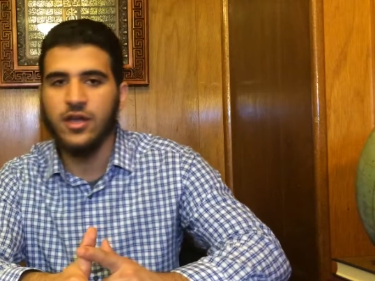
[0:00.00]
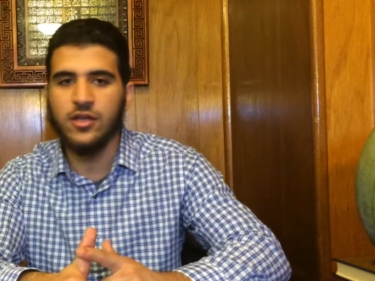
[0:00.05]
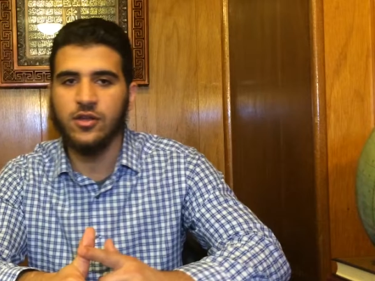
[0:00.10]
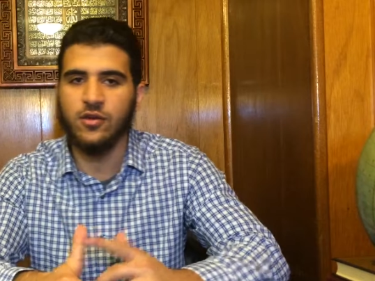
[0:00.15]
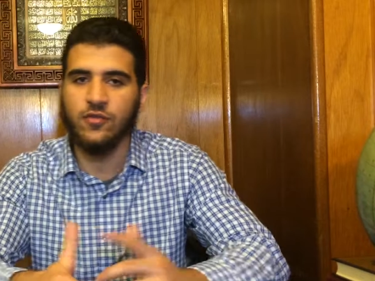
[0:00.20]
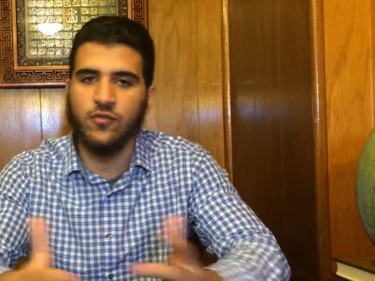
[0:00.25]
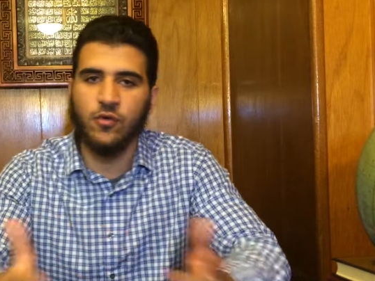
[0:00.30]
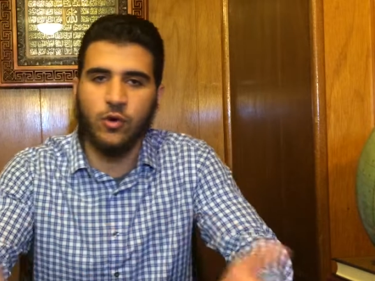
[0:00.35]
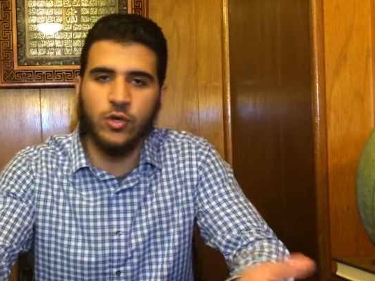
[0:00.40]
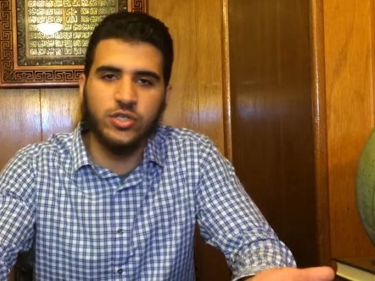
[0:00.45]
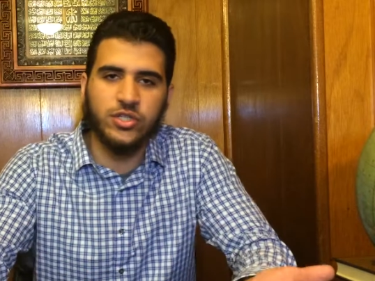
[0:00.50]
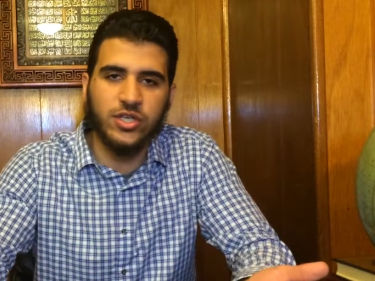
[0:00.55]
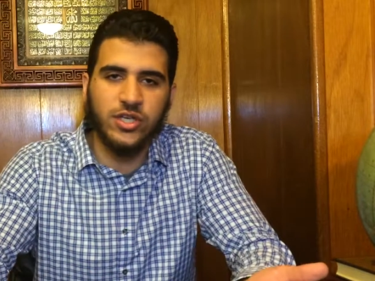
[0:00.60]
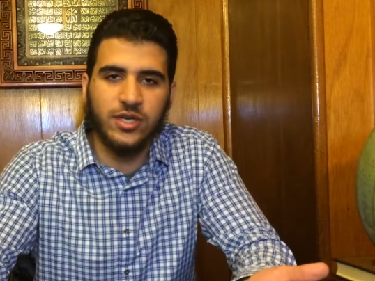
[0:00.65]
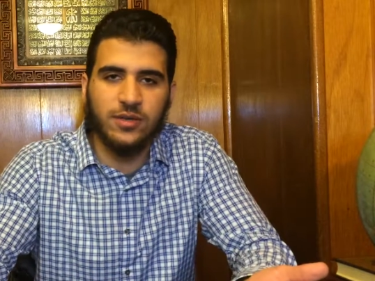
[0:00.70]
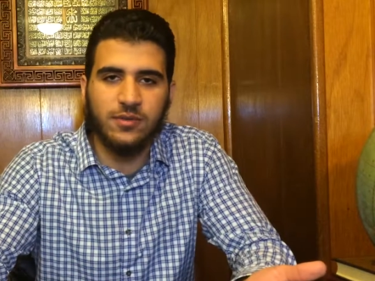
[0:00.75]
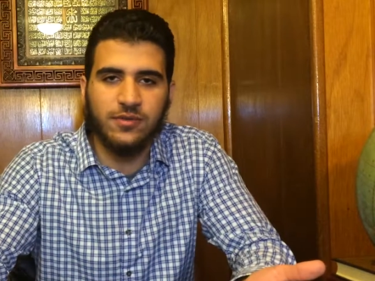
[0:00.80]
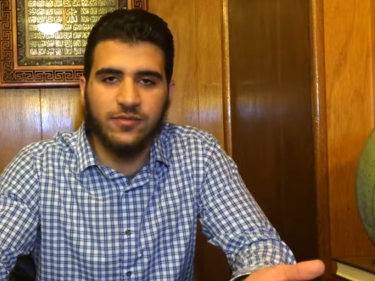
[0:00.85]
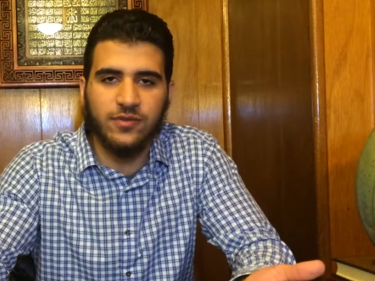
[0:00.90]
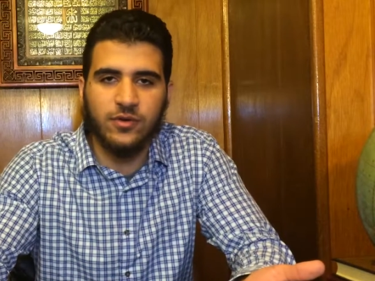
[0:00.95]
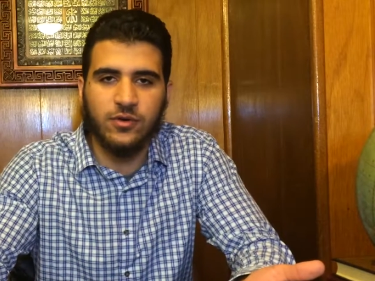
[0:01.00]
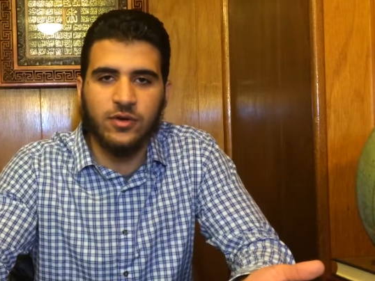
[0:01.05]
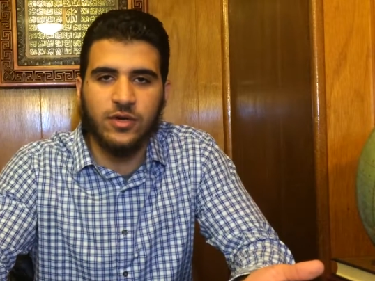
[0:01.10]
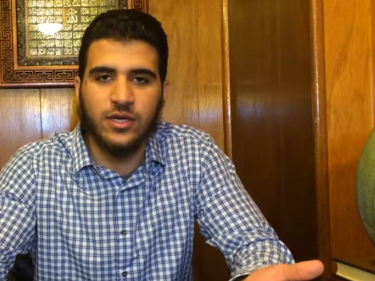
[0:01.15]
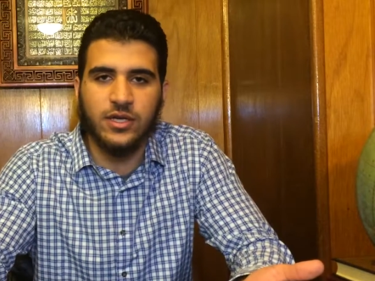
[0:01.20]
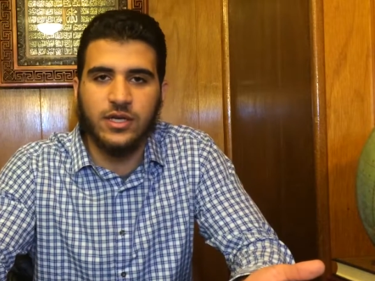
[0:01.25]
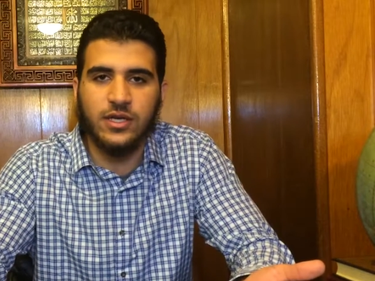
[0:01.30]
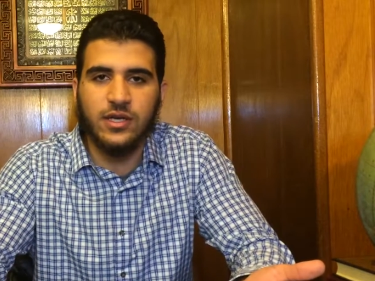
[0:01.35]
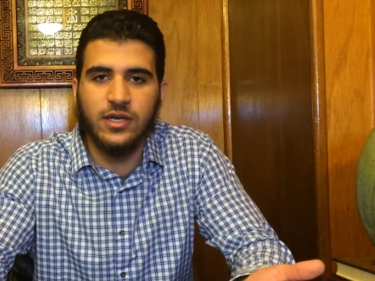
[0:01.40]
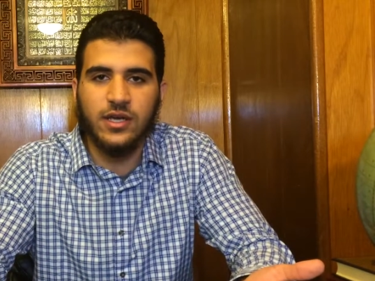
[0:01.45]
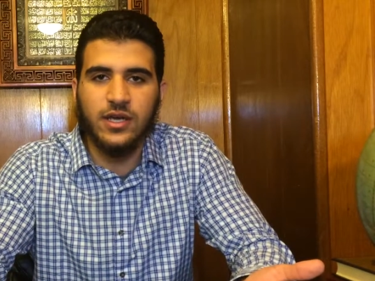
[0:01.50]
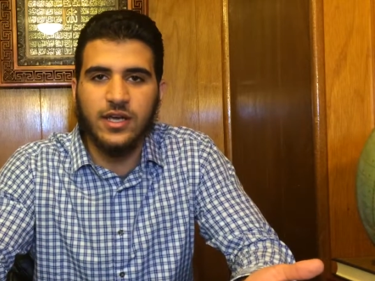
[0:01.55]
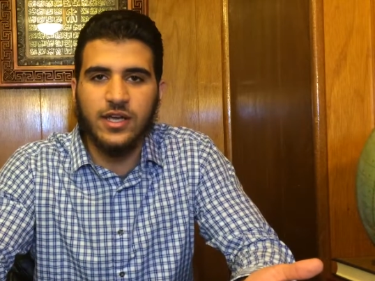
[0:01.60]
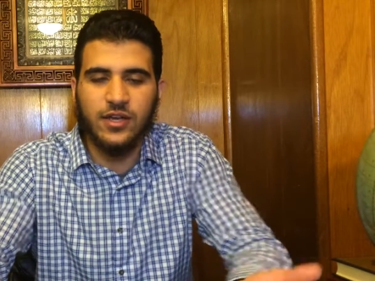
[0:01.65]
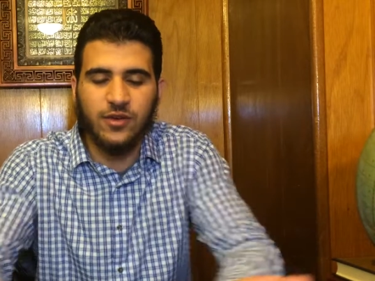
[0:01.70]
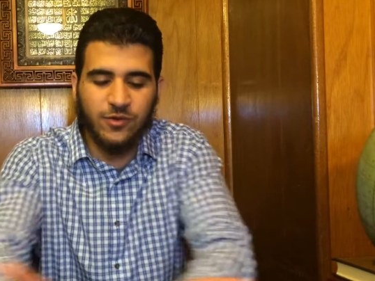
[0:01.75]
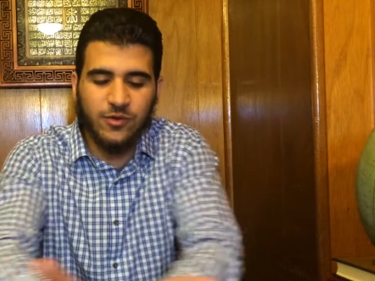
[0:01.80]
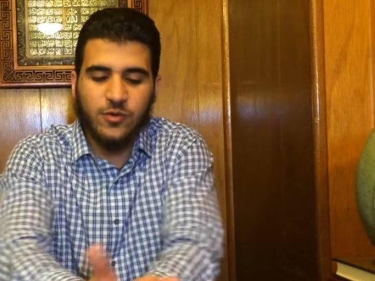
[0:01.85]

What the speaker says: You know, of course you're going to feel good. You know,